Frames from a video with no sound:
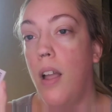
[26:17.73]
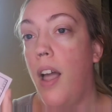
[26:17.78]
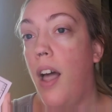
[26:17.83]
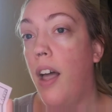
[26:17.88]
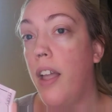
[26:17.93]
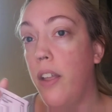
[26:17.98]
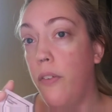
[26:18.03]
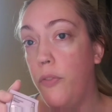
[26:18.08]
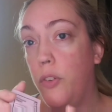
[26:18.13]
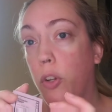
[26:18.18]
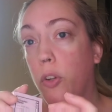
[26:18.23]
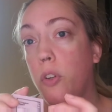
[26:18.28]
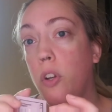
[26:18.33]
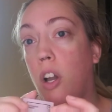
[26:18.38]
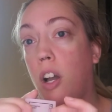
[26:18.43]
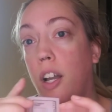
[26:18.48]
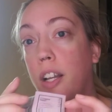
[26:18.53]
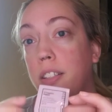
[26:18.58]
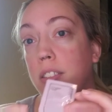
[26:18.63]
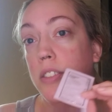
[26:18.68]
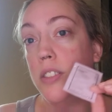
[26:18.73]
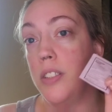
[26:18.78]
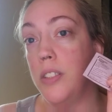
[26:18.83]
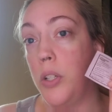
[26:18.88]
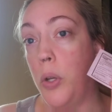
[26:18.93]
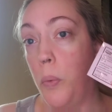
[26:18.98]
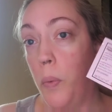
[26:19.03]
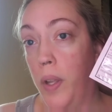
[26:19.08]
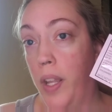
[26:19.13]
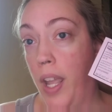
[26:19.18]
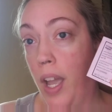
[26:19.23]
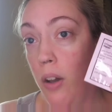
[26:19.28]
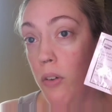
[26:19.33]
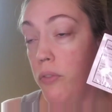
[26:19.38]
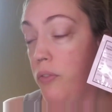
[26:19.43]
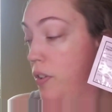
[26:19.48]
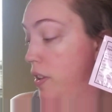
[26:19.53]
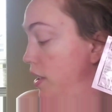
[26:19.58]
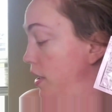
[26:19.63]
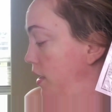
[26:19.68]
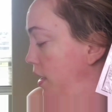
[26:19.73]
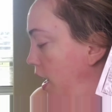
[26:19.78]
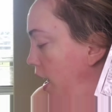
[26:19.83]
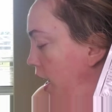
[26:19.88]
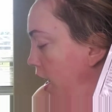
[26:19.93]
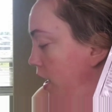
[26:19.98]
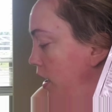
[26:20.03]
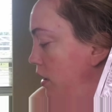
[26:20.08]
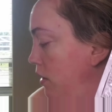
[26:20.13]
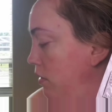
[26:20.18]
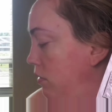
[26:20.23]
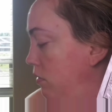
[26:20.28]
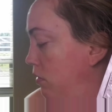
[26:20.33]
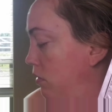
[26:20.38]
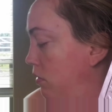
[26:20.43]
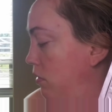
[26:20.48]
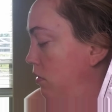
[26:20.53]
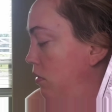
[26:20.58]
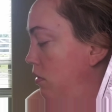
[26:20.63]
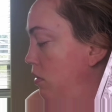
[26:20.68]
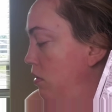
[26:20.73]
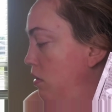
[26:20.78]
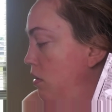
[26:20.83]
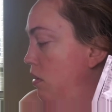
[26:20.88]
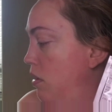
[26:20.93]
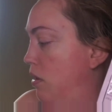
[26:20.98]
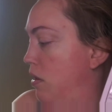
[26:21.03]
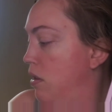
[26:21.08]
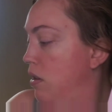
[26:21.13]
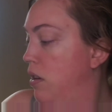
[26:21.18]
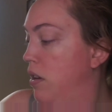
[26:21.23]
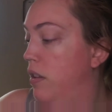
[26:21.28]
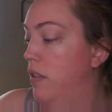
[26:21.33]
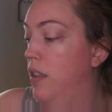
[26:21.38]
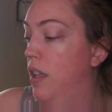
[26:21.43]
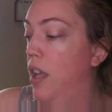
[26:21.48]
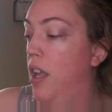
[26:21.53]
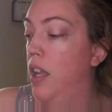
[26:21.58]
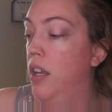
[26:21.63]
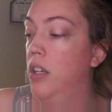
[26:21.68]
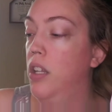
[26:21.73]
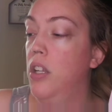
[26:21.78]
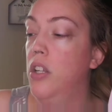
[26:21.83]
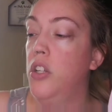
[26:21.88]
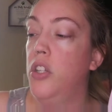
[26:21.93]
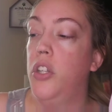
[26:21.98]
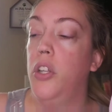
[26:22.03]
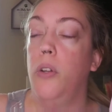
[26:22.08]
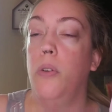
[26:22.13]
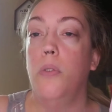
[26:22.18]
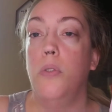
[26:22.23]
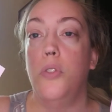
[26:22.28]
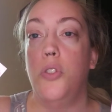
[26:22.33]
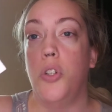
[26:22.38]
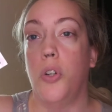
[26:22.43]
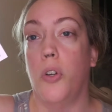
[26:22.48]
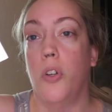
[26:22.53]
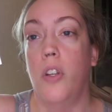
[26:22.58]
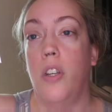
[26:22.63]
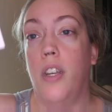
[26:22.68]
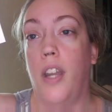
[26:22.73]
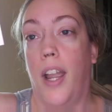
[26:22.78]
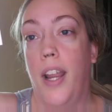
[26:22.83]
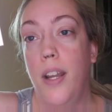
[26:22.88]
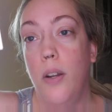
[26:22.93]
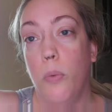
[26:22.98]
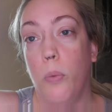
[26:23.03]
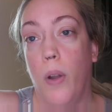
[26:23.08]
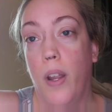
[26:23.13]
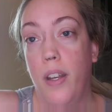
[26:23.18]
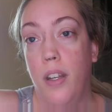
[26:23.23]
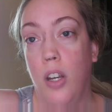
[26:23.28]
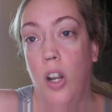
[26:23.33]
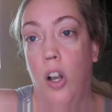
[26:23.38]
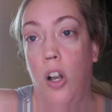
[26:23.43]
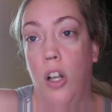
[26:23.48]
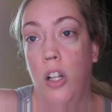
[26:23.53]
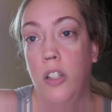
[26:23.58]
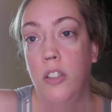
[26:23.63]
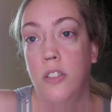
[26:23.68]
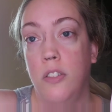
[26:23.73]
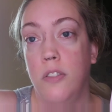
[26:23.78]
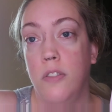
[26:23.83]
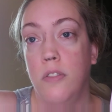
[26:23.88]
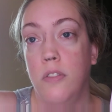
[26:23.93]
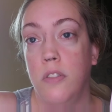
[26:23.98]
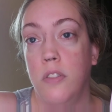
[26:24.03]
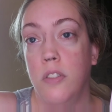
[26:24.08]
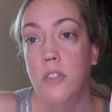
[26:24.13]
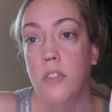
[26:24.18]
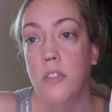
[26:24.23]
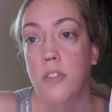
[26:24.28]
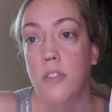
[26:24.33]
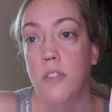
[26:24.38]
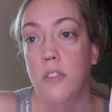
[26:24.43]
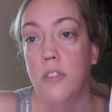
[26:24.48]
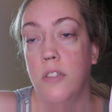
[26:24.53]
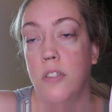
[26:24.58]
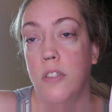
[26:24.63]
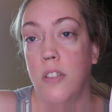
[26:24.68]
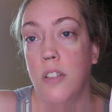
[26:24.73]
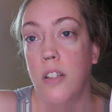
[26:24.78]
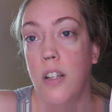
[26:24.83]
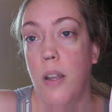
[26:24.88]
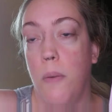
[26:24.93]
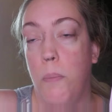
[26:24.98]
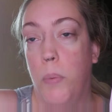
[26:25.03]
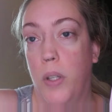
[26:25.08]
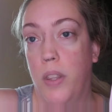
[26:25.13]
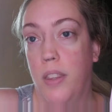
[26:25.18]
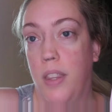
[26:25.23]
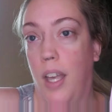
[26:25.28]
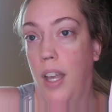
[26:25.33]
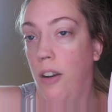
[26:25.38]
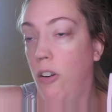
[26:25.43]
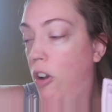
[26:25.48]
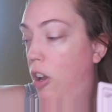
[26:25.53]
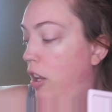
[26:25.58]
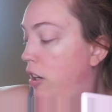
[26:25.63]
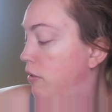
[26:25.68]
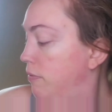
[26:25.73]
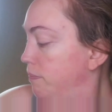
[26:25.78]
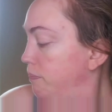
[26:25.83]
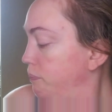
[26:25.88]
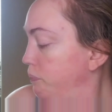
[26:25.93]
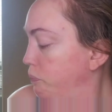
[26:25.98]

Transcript: If you're not going out for the day, then use your night retinol and put that on.